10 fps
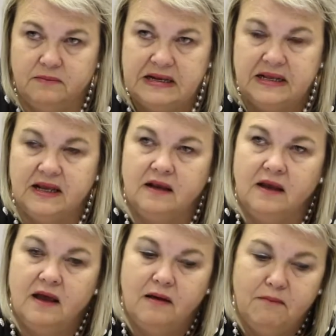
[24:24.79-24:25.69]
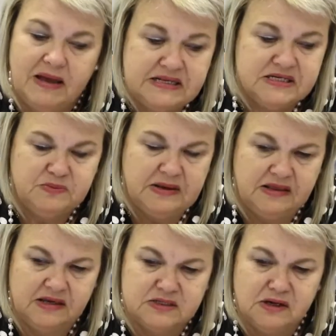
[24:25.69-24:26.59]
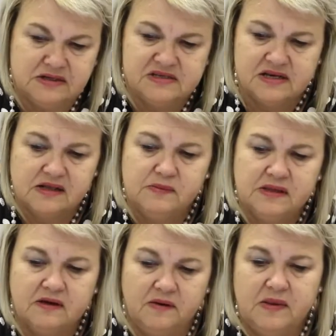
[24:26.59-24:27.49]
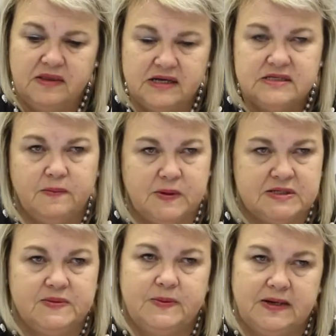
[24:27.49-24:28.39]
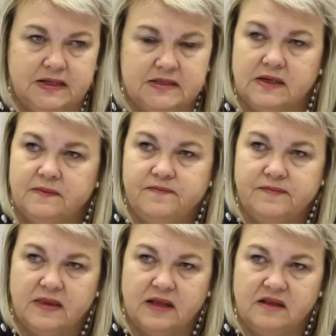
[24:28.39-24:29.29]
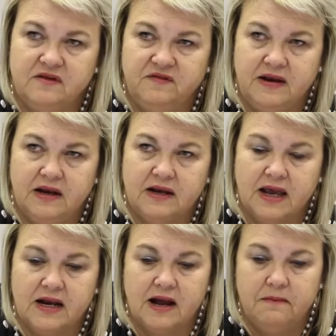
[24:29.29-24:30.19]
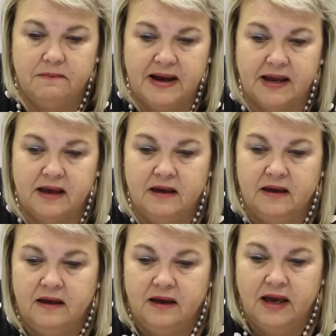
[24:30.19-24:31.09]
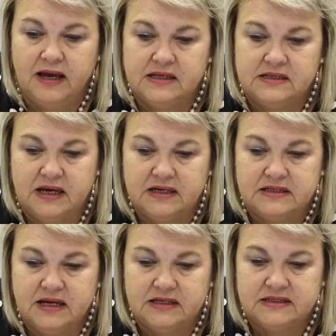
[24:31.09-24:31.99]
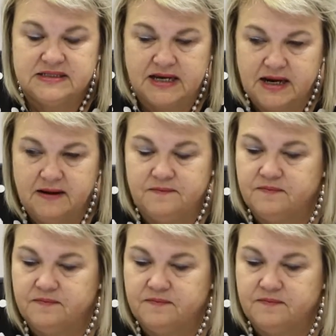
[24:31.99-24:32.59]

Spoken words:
But in matters where there is not a settlement agreement, there is a possibility that the defendant can come back and say,